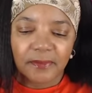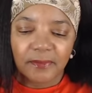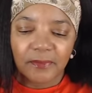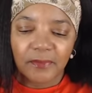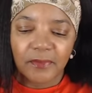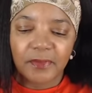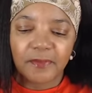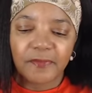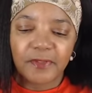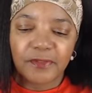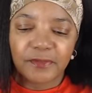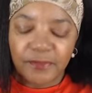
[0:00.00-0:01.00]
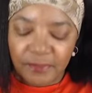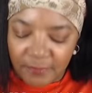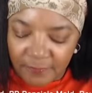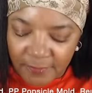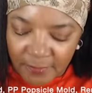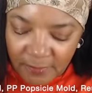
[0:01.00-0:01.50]
one of these just
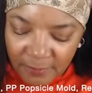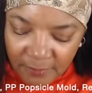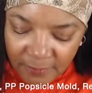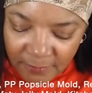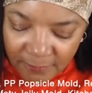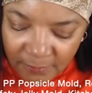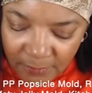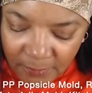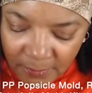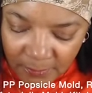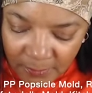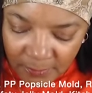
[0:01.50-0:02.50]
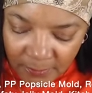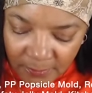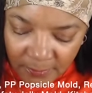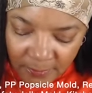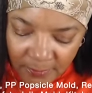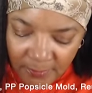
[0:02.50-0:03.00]
fell on the floor
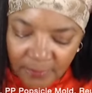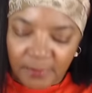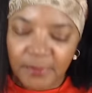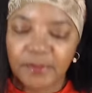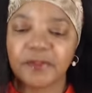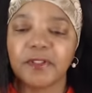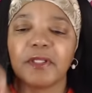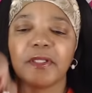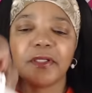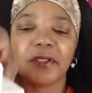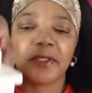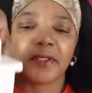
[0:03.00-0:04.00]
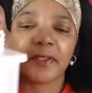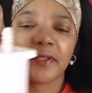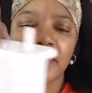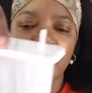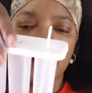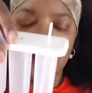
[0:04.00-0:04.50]
they stick in like
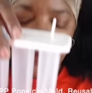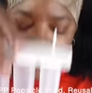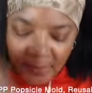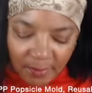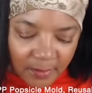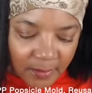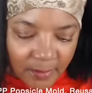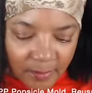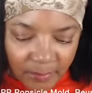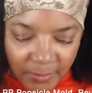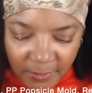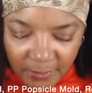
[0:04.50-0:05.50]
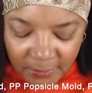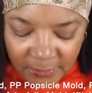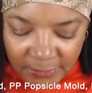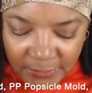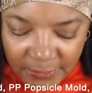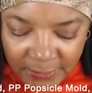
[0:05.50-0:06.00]
that but I
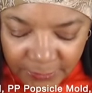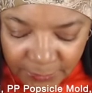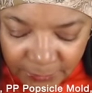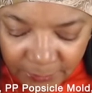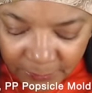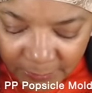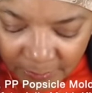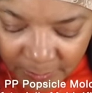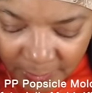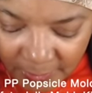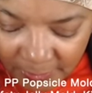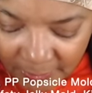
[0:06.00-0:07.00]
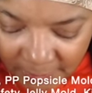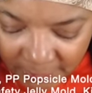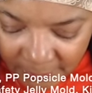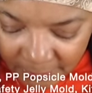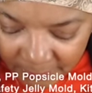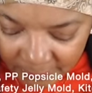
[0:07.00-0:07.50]
only see two of them here and I
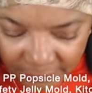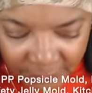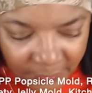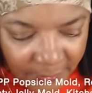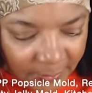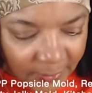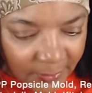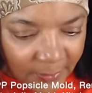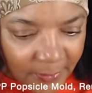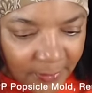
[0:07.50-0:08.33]
don't see